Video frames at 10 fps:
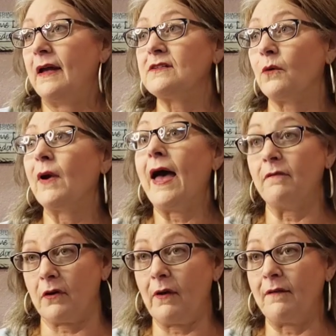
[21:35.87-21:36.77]
so we have
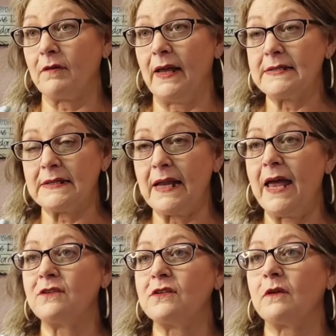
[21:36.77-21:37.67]
a craft class
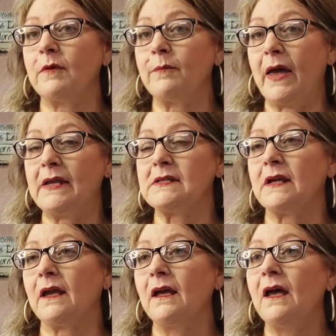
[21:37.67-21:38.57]
today. She's going to be
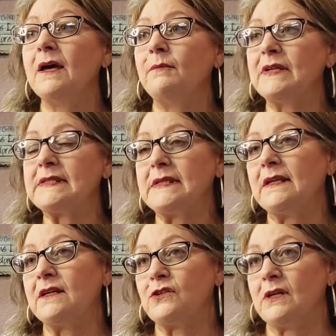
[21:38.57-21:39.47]
painting. Miss
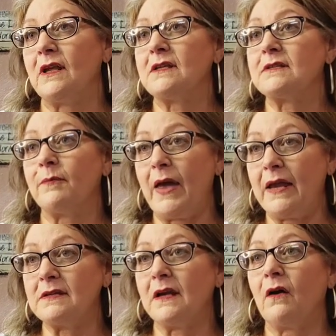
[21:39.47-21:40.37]
Cindy, she does the
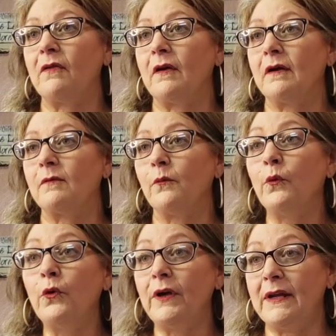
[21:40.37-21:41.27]
painting on the
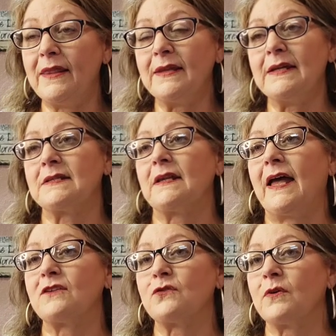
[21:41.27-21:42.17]
wood and things in
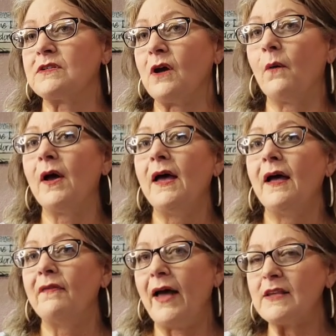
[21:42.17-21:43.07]
that sort. So
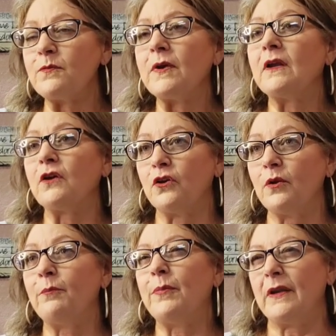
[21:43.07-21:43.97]
that's been a
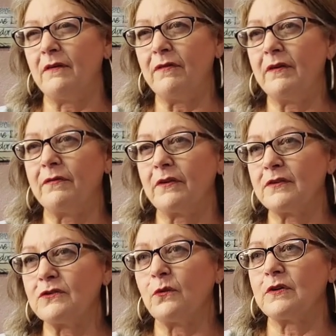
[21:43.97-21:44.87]
good benefit for the
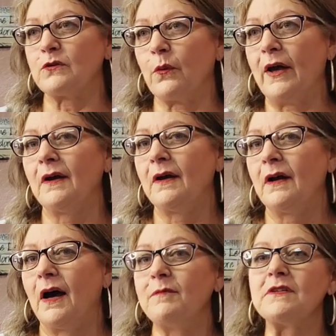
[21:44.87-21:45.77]
store as well.
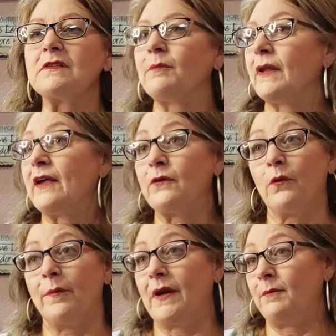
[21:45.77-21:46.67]
I'm just a blessed
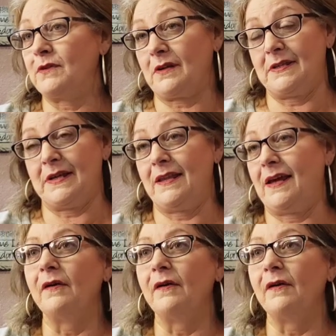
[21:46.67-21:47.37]
woman. I'm just going to say that.